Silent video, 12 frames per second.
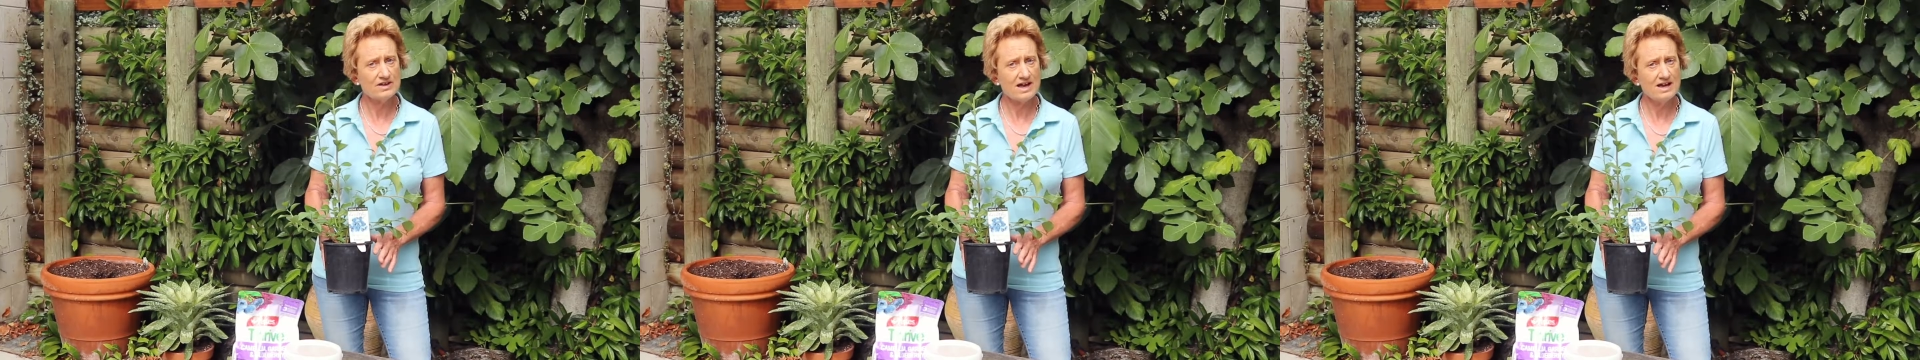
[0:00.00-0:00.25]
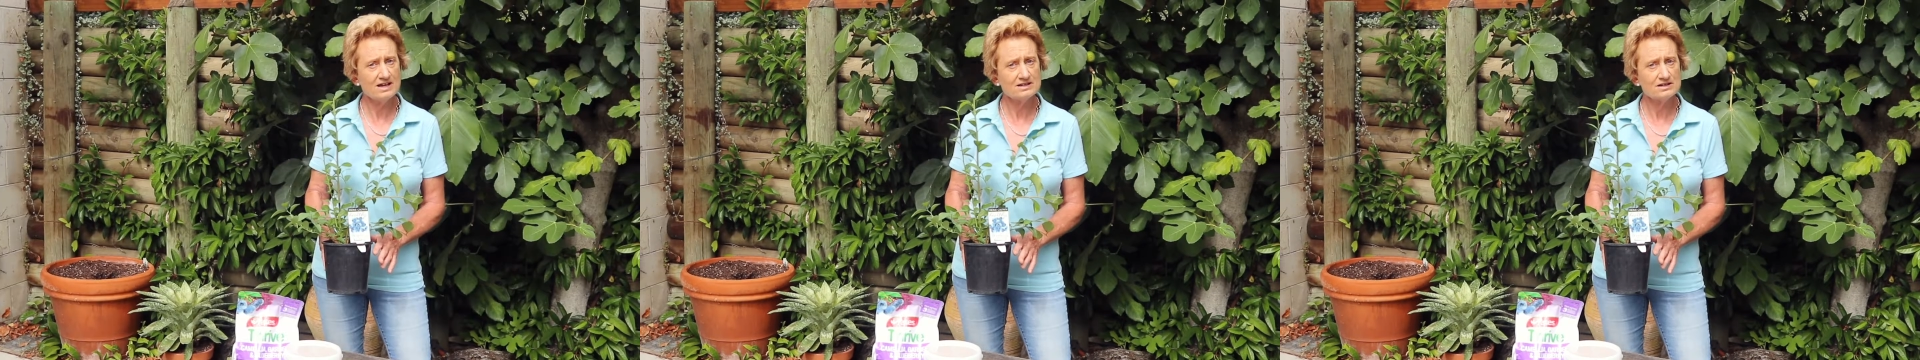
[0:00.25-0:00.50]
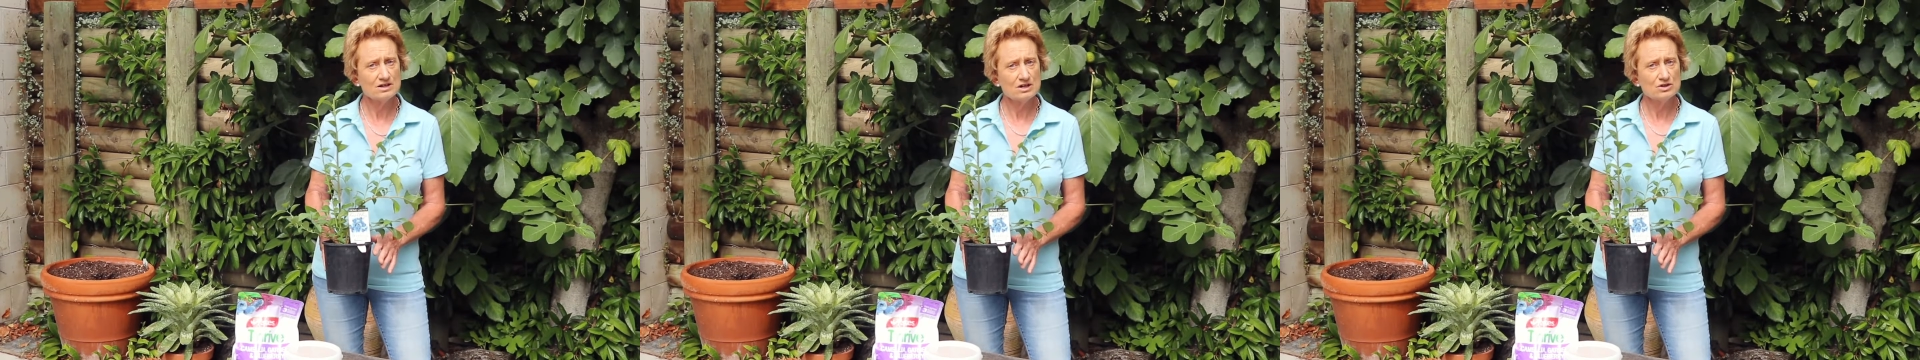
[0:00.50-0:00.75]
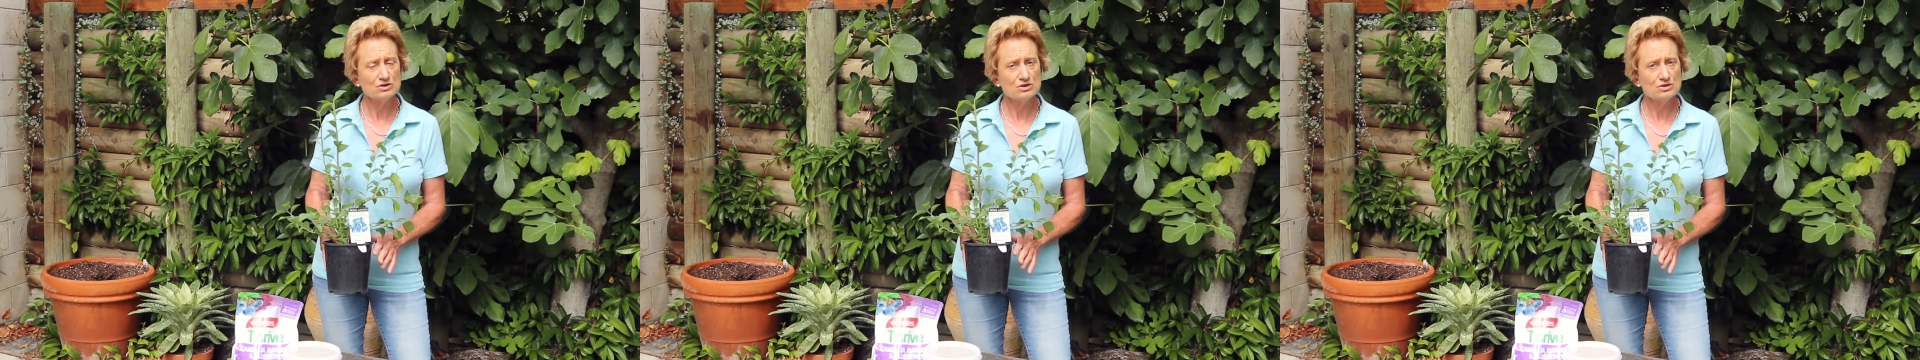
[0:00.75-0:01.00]
that,
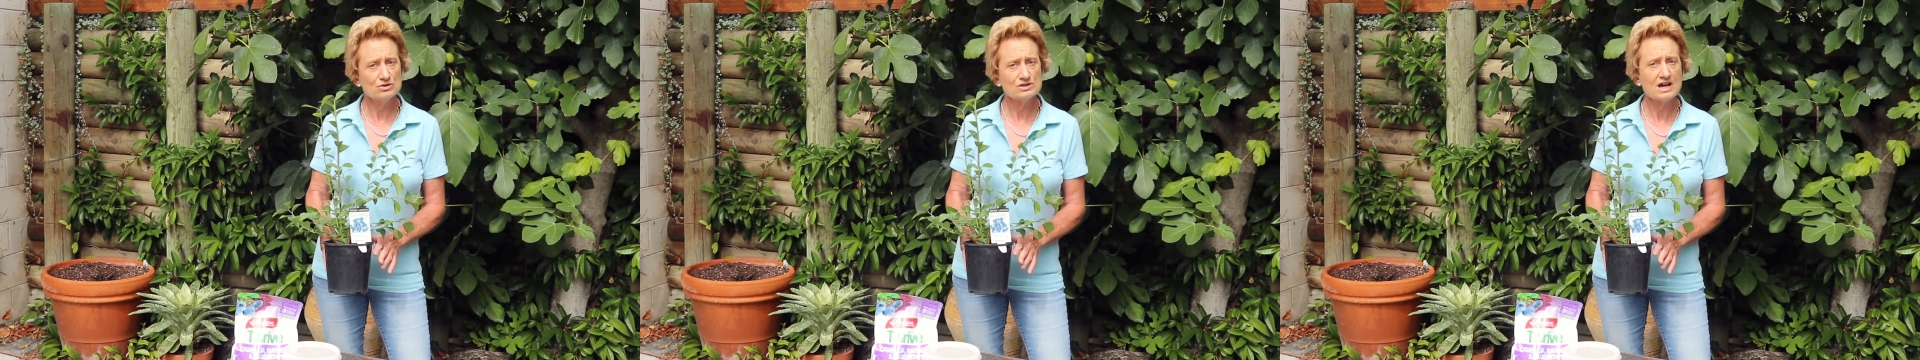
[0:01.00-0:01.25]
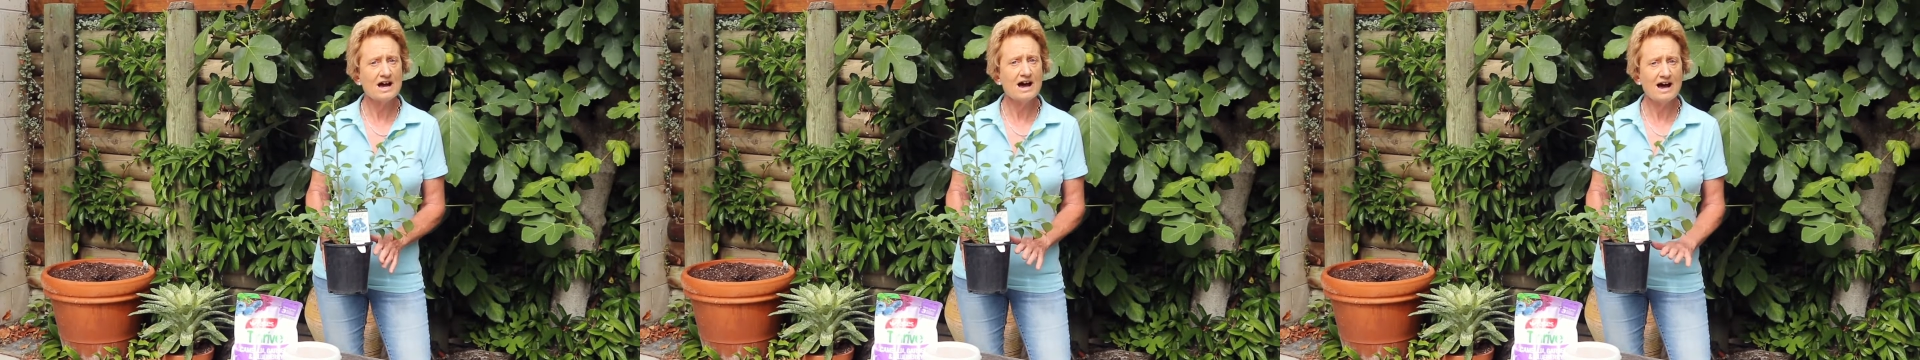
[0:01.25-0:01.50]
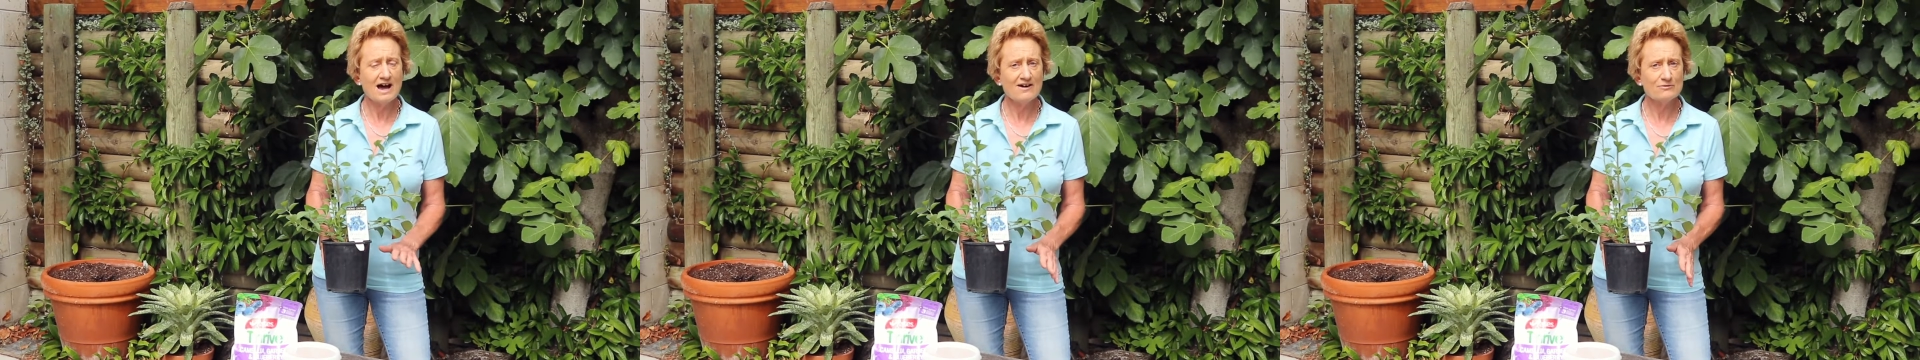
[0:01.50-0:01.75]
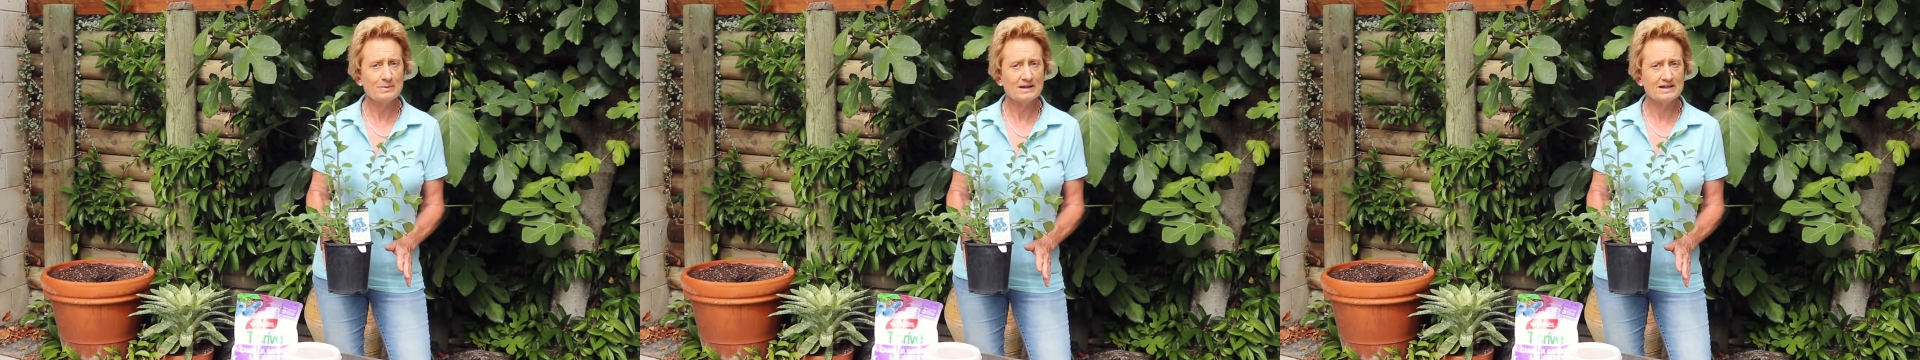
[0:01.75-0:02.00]
use half
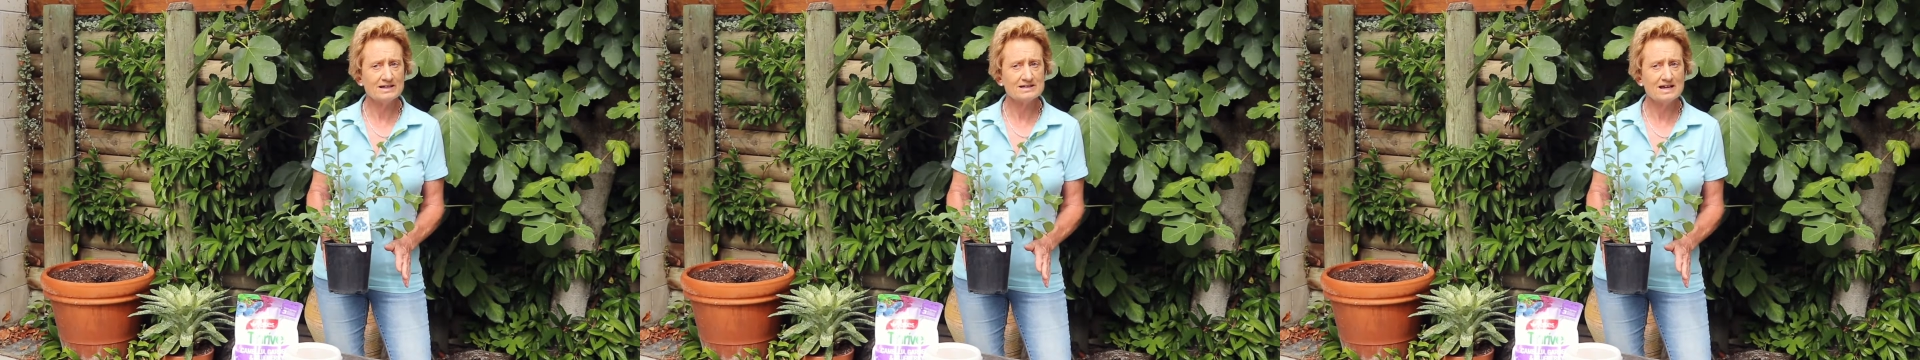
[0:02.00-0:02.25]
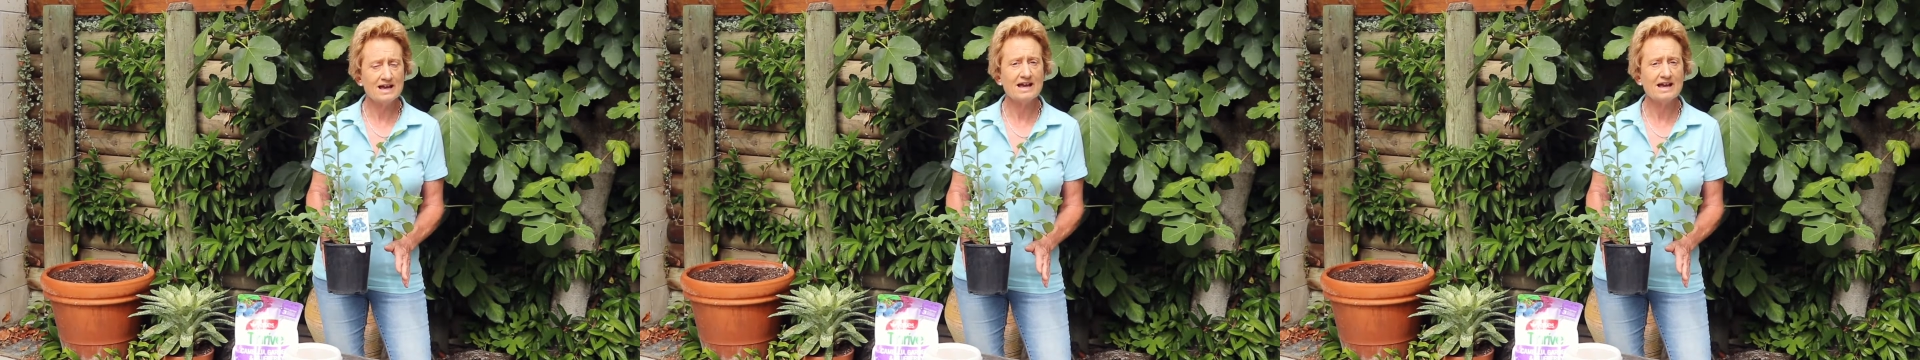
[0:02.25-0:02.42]
peat